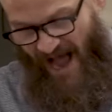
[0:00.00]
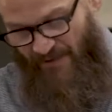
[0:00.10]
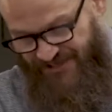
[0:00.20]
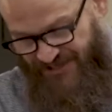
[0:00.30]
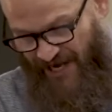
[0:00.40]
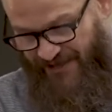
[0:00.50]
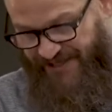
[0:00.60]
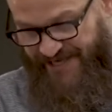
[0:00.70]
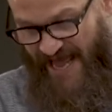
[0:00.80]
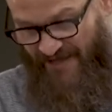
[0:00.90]
I was scared
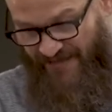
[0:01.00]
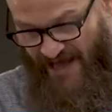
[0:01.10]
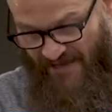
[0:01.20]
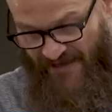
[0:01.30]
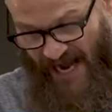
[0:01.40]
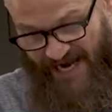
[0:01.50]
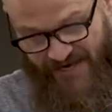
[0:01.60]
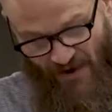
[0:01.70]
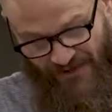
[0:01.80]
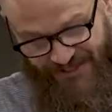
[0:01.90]
to death. Then I
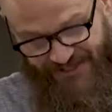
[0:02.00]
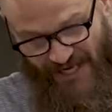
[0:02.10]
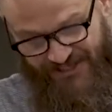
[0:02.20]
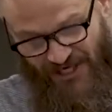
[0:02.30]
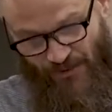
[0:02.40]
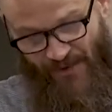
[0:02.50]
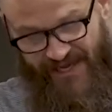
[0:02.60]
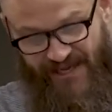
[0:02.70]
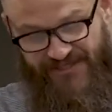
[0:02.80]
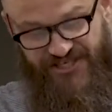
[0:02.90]
noticed a
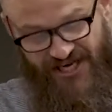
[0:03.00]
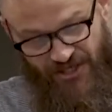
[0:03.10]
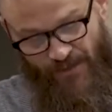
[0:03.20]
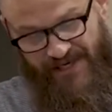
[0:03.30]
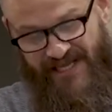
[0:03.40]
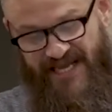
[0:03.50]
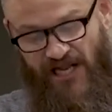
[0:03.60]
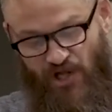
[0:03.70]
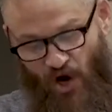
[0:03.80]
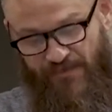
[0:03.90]
genuinely
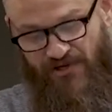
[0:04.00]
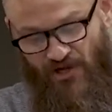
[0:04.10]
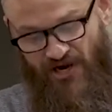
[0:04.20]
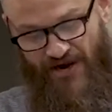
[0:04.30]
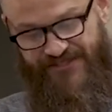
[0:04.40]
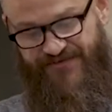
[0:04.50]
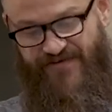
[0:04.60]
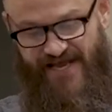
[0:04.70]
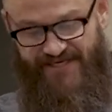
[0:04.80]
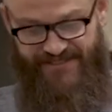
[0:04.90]
alarmed look on his
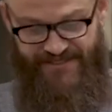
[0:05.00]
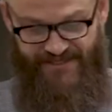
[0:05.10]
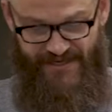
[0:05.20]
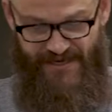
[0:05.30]
face.